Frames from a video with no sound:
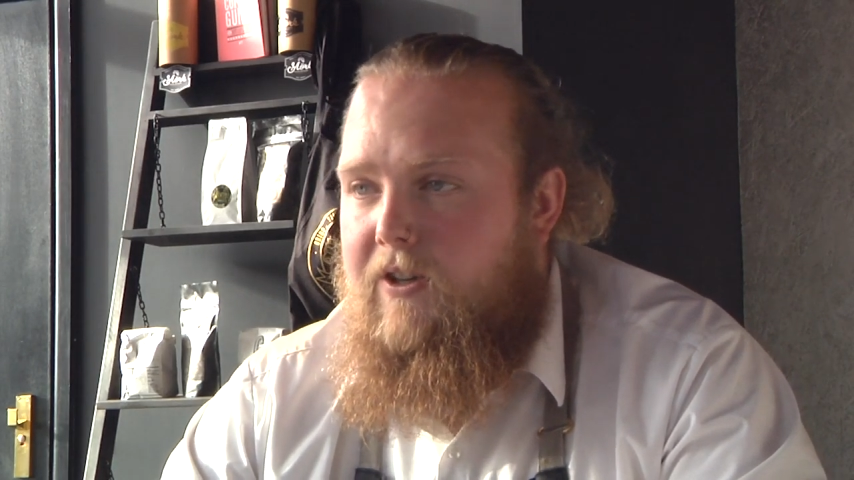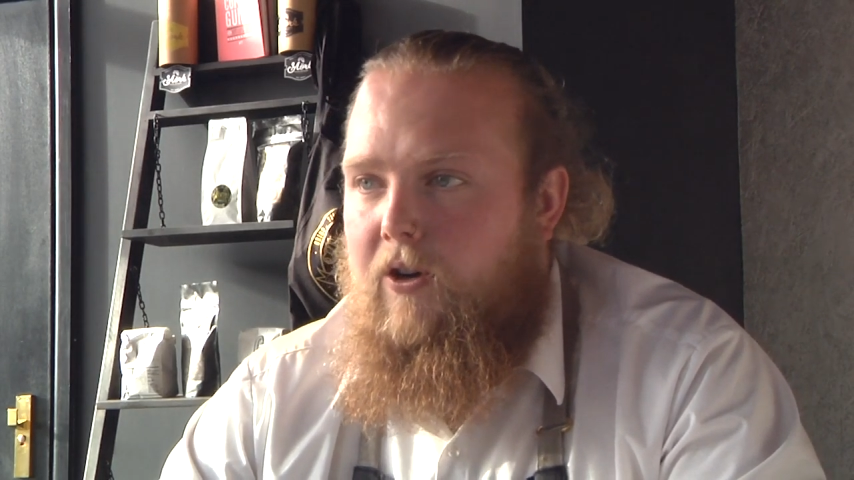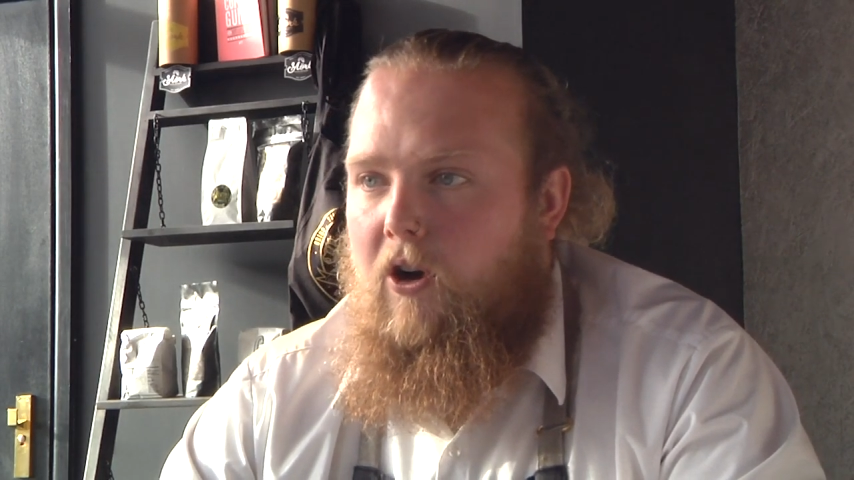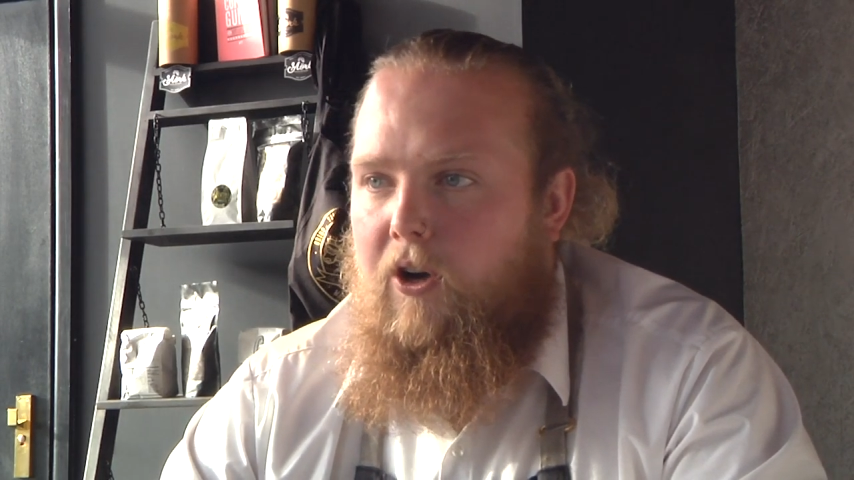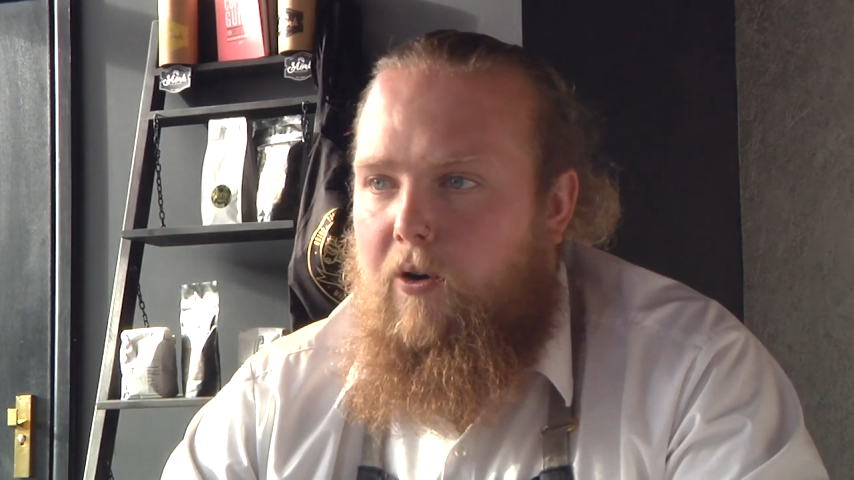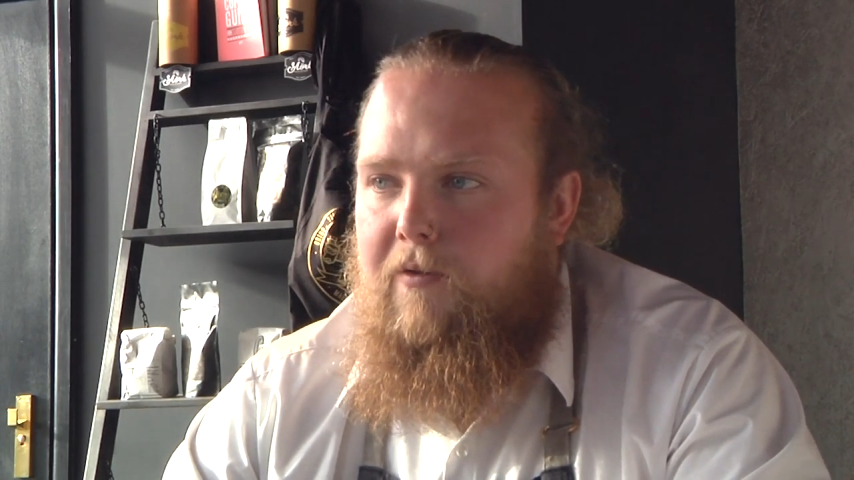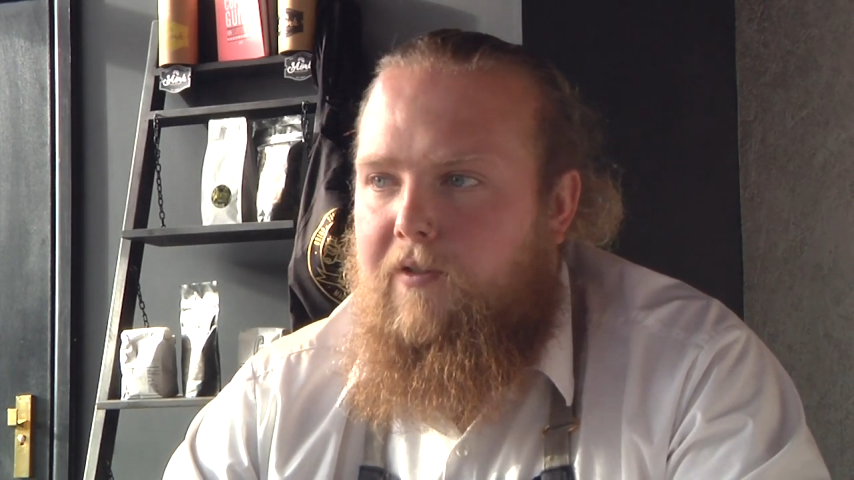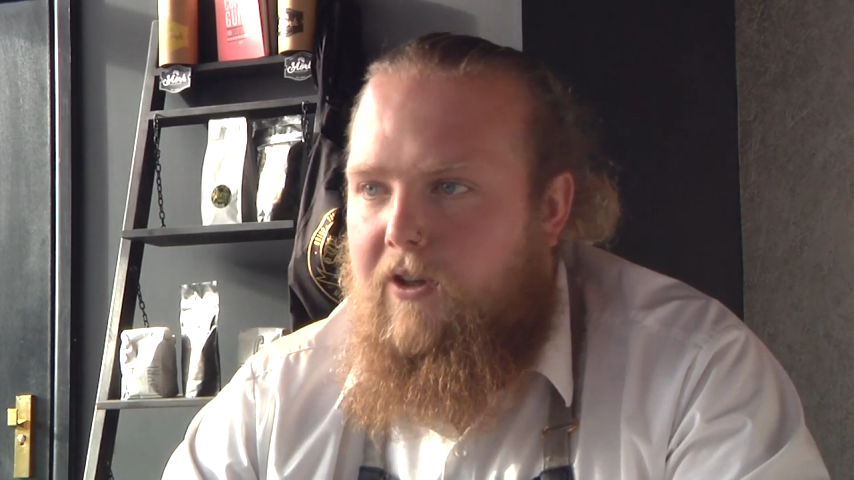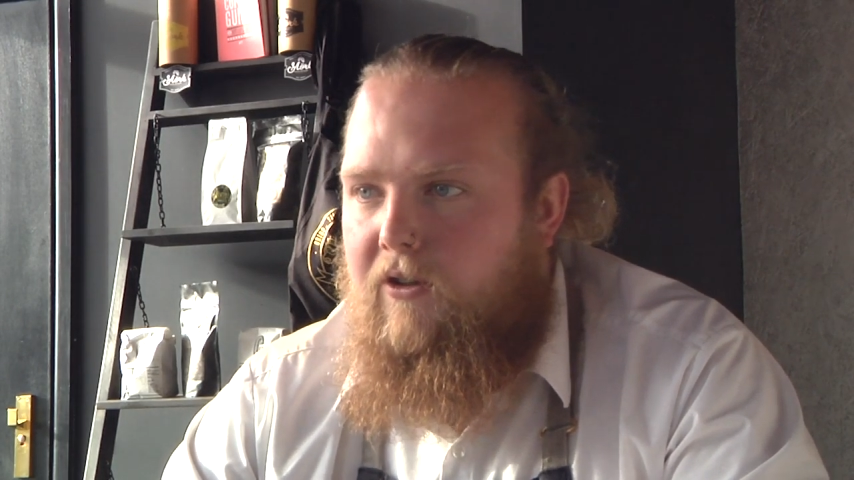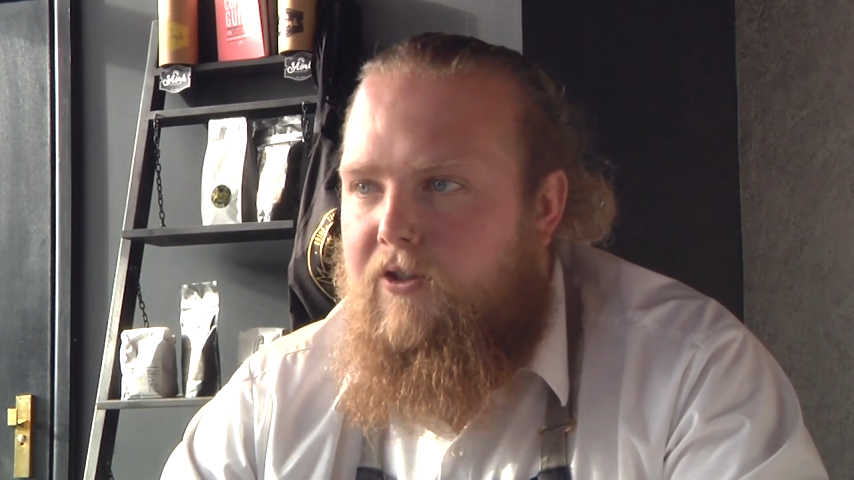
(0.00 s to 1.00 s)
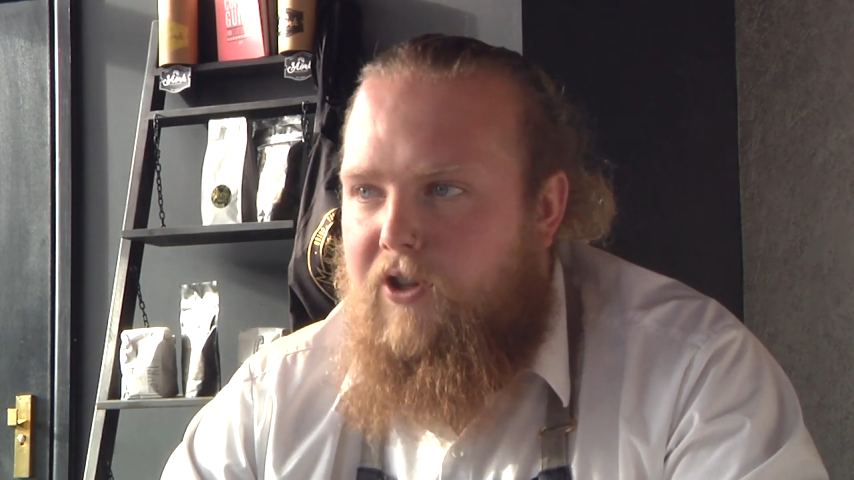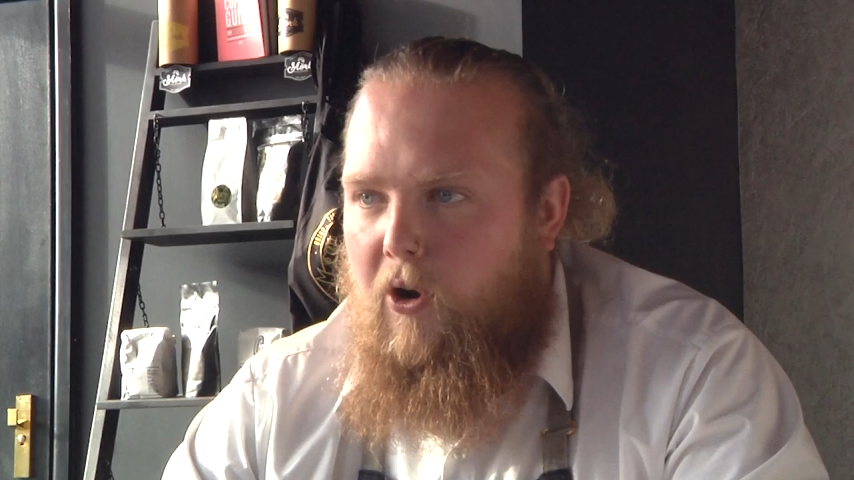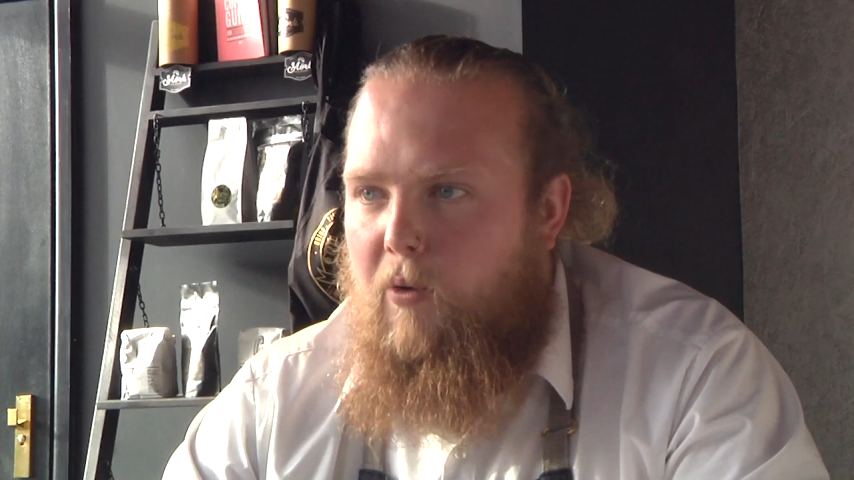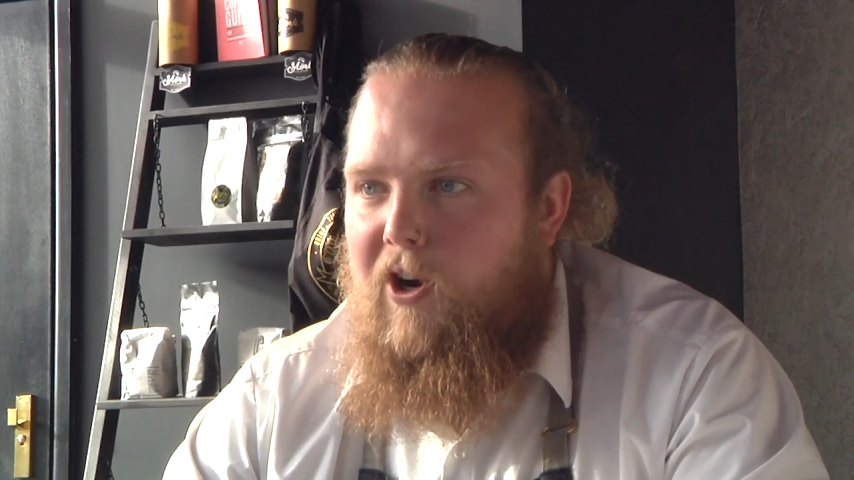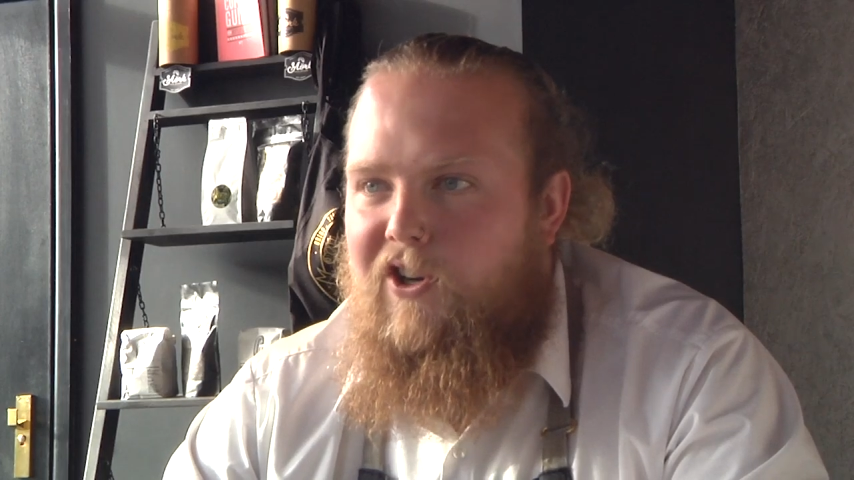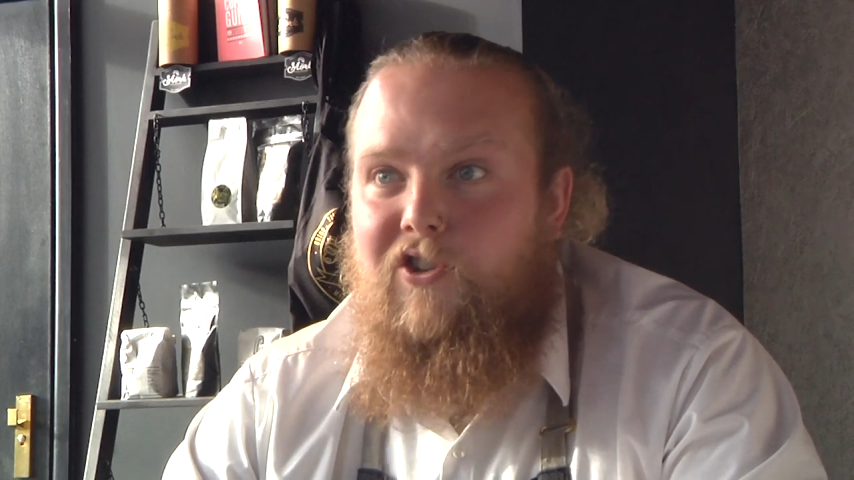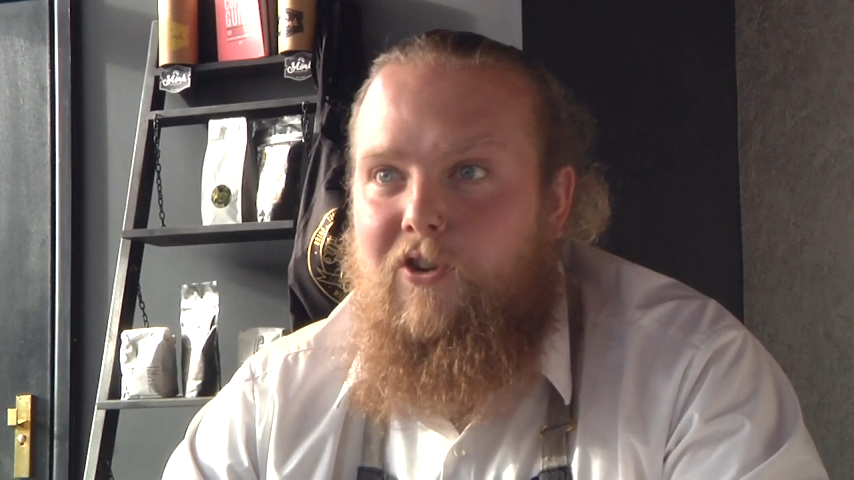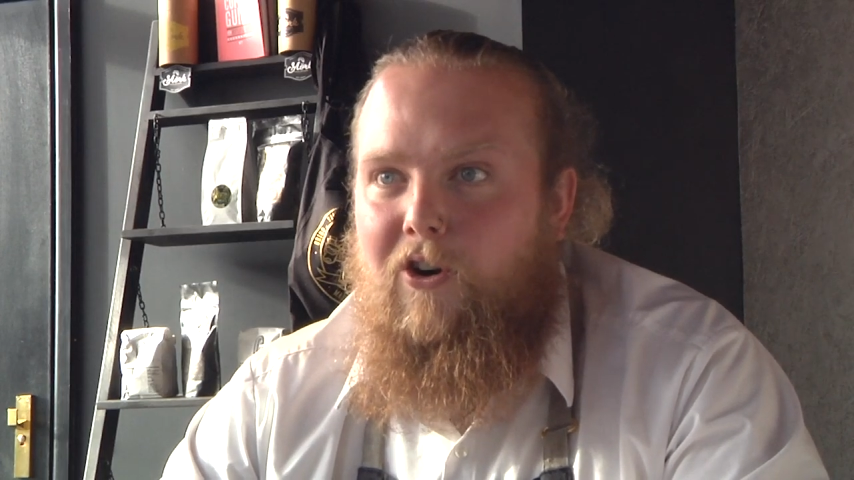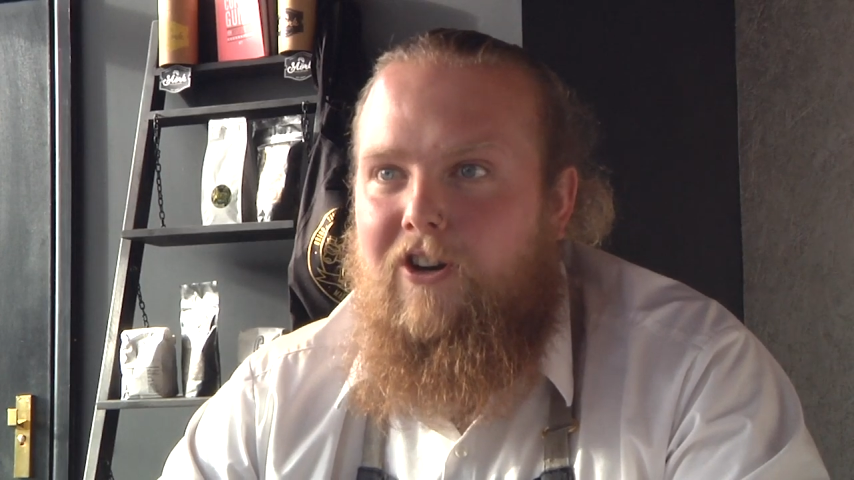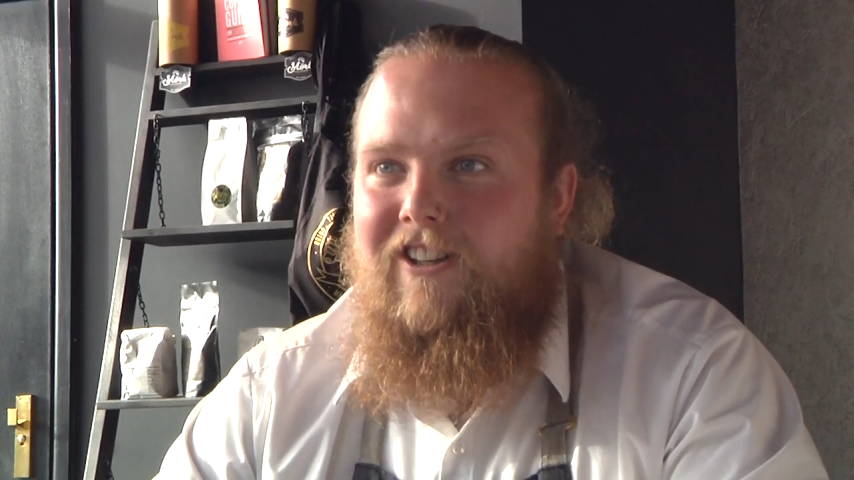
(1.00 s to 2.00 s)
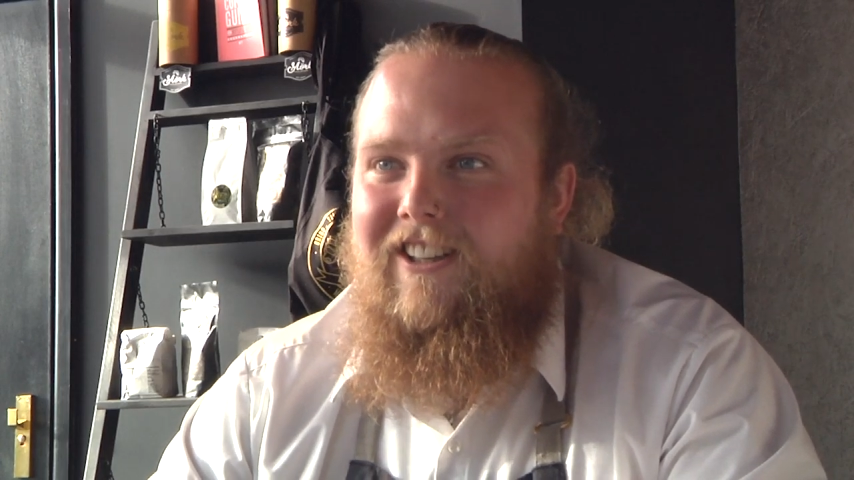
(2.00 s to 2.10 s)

so I don't feel so stuck